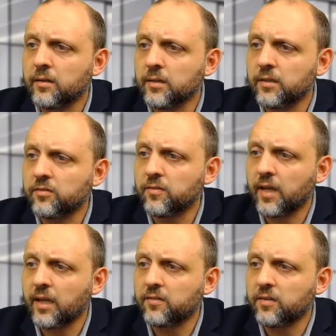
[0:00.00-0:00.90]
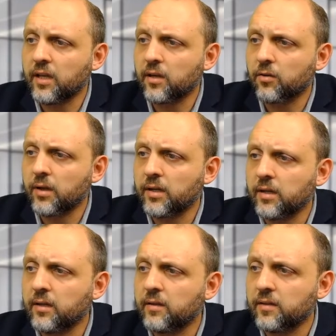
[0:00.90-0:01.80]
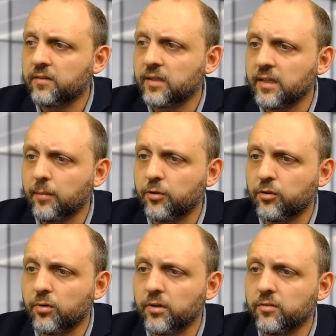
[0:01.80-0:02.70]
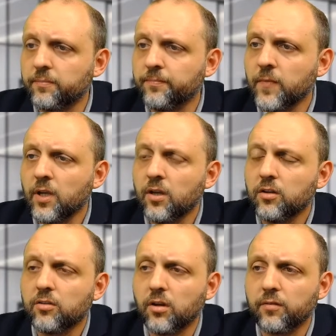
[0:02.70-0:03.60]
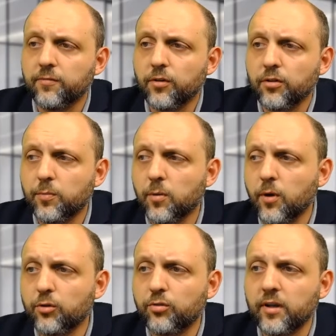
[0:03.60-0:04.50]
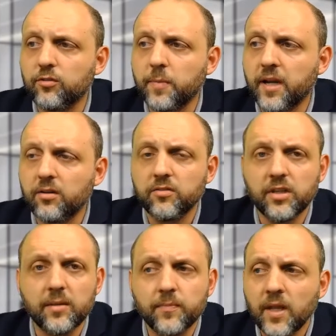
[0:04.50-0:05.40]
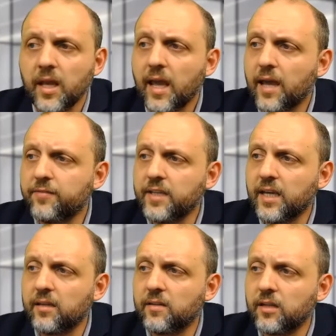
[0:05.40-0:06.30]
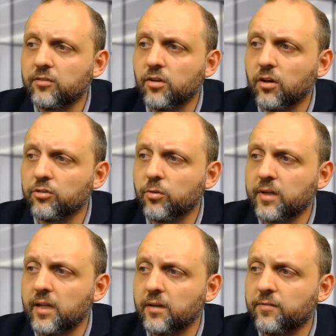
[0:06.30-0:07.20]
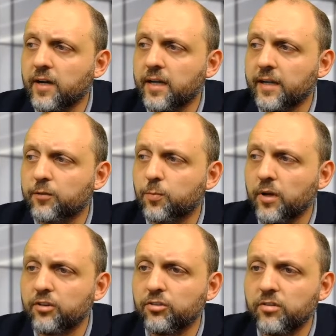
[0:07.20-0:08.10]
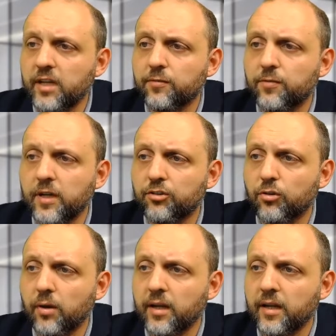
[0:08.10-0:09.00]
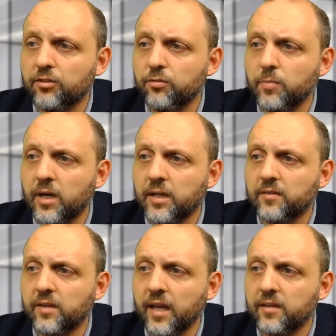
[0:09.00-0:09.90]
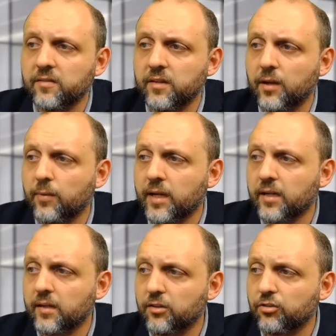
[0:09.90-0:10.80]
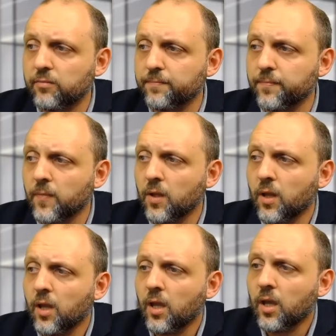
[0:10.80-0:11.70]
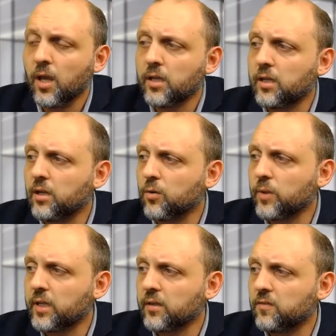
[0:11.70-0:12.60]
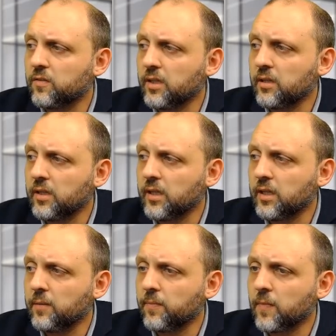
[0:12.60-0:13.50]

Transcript: a list of ASCA-accredited testing laboratories. To further promote transparency, FDA intends to also identify an expiration date for each accreditation body's ASCA recognition. And here we can see the